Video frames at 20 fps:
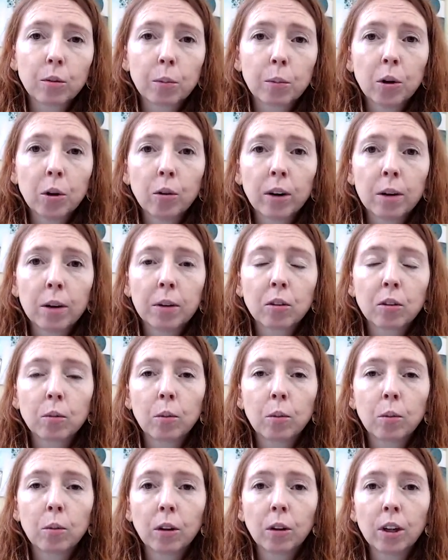program is when
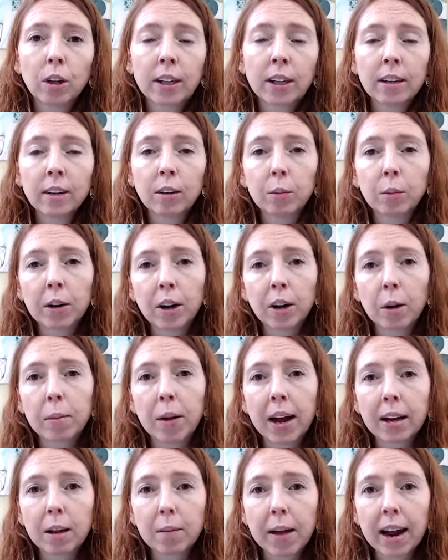we're looking to bring our
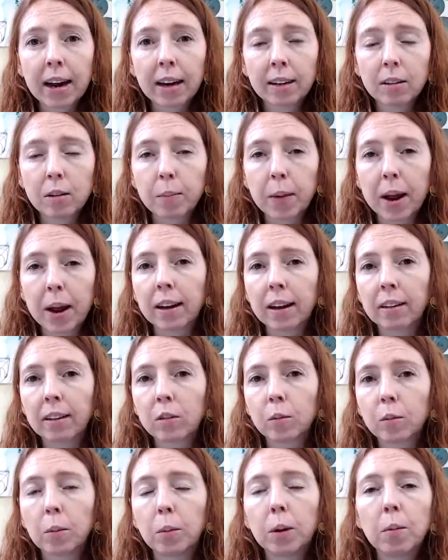body back into balance,
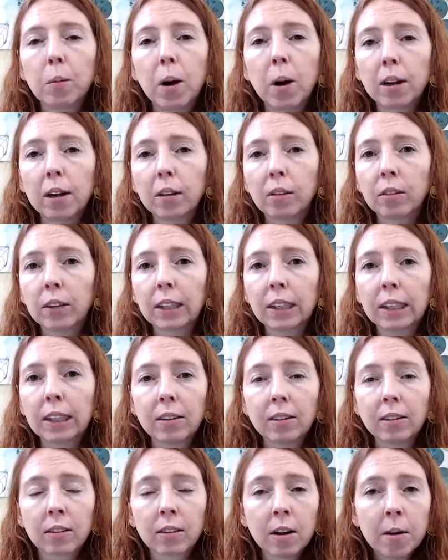when we want to release